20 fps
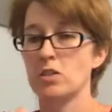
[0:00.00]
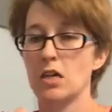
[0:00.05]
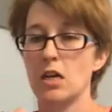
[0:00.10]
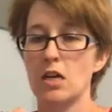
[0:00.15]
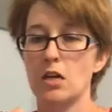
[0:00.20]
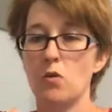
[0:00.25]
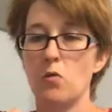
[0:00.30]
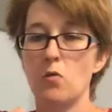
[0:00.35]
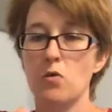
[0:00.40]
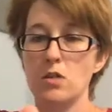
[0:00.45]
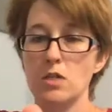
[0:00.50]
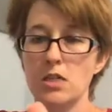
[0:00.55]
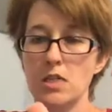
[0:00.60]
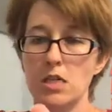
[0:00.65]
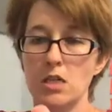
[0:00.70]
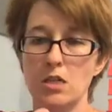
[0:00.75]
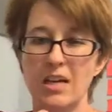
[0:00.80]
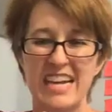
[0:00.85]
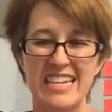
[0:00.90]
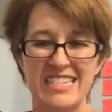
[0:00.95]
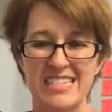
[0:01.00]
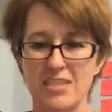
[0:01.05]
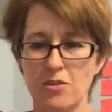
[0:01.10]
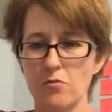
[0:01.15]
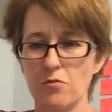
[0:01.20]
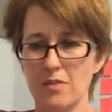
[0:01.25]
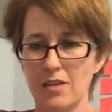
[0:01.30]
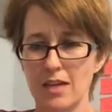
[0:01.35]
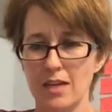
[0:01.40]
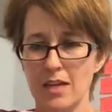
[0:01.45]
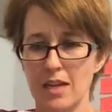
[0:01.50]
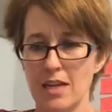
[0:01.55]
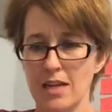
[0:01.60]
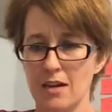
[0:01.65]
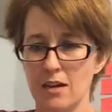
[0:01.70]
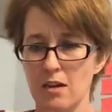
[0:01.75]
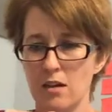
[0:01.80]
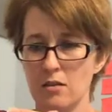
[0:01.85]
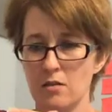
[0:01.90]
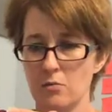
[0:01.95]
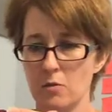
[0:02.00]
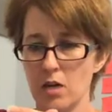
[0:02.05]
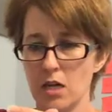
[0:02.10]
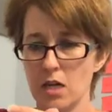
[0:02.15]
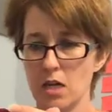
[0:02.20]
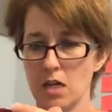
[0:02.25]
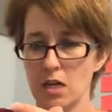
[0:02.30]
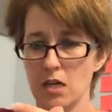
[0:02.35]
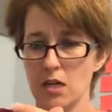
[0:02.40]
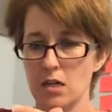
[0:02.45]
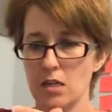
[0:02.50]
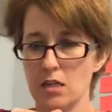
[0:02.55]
Sock Cordale. I don't think it had a colorway on it.